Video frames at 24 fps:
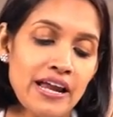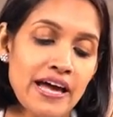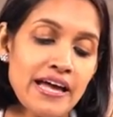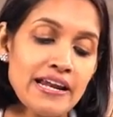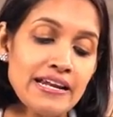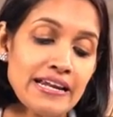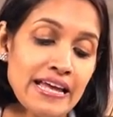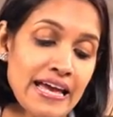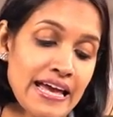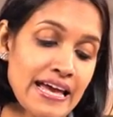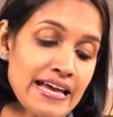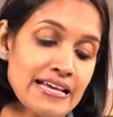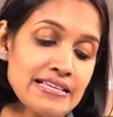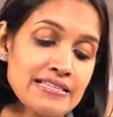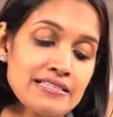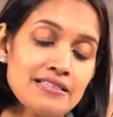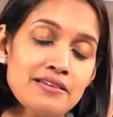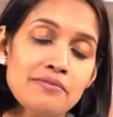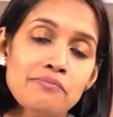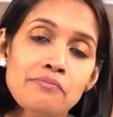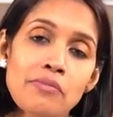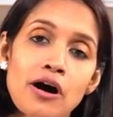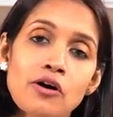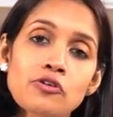and as
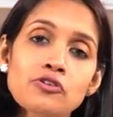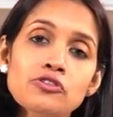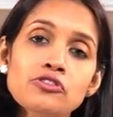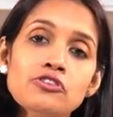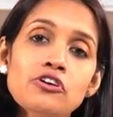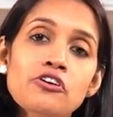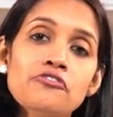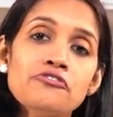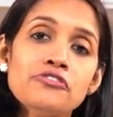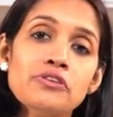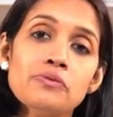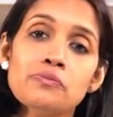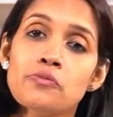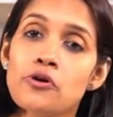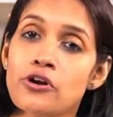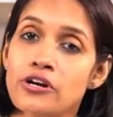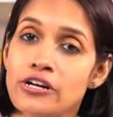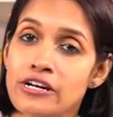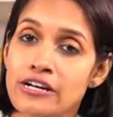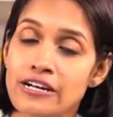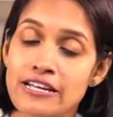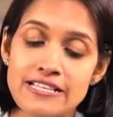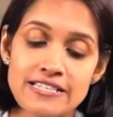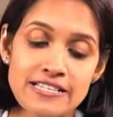the mouth of the
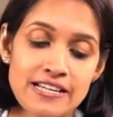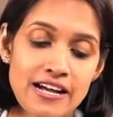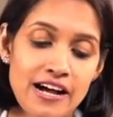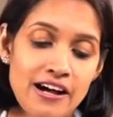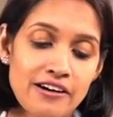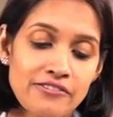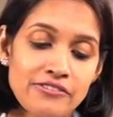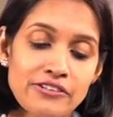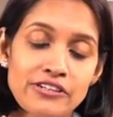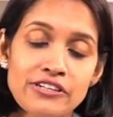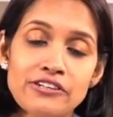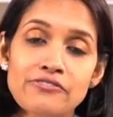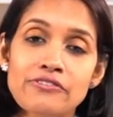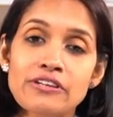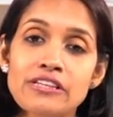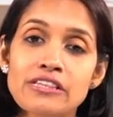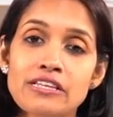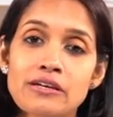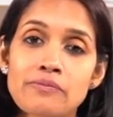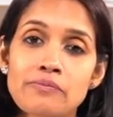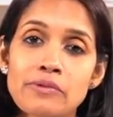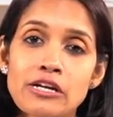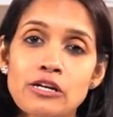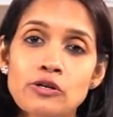bottle is covered with
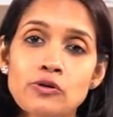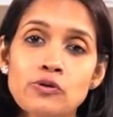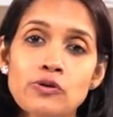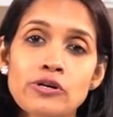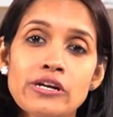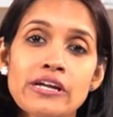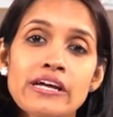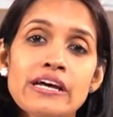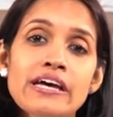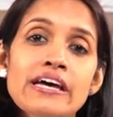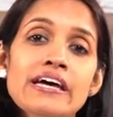the balloon,